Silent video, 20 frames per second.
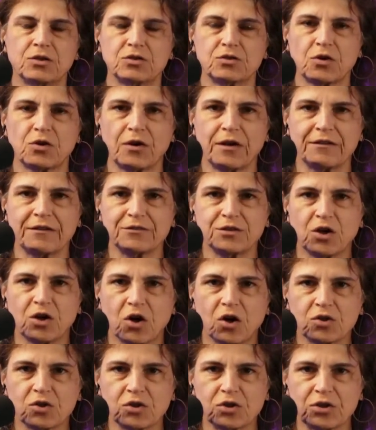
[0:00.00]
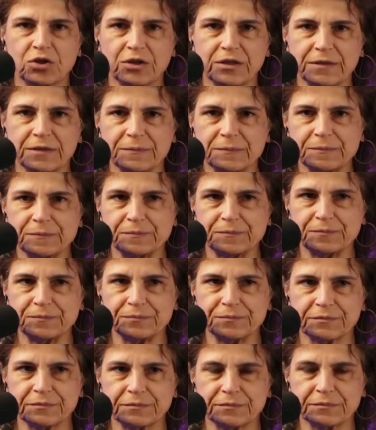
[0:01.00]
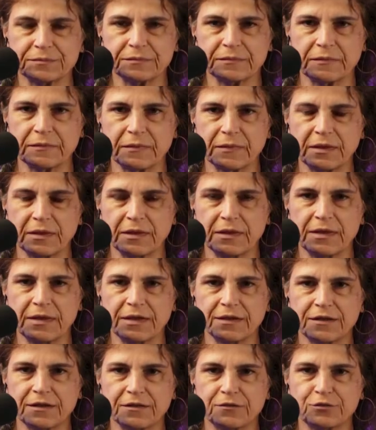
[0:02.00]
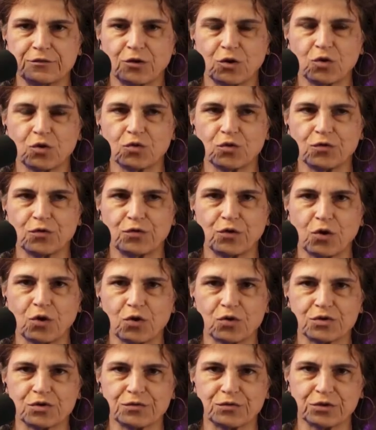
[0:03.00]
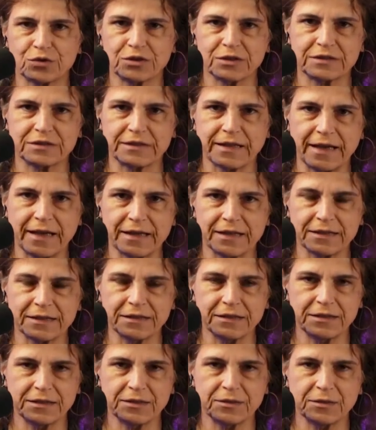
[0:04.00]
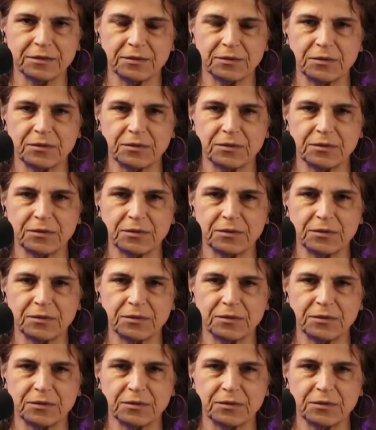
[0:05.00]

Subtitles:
So I've got the follow focus for the second,